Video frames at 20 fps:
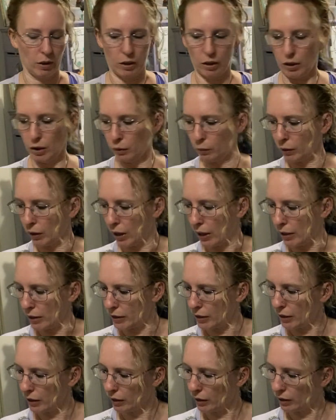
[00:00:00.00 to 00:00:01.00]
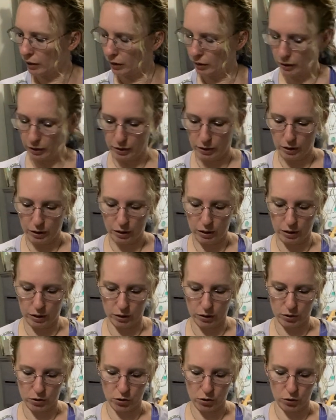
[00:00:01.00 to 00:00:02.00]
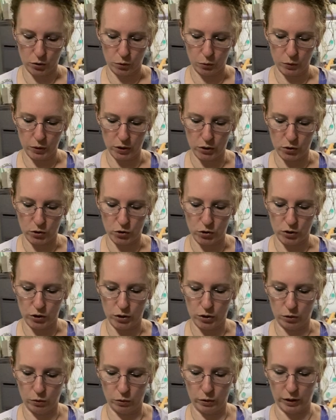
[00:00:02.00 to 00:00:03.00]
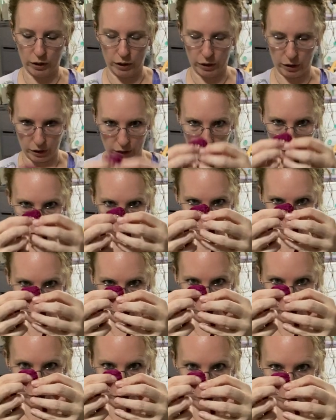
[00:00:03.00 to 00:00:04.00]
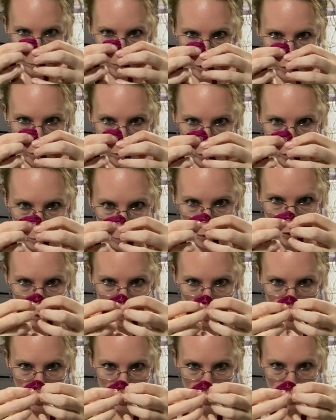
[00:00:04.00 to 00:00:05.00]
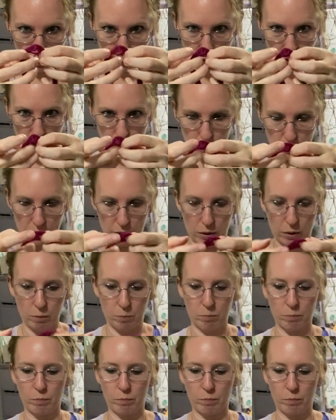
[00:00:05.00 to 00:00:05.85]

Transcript: All right, next question. Hang on, I gotta make sure I'm not missing one. There we go.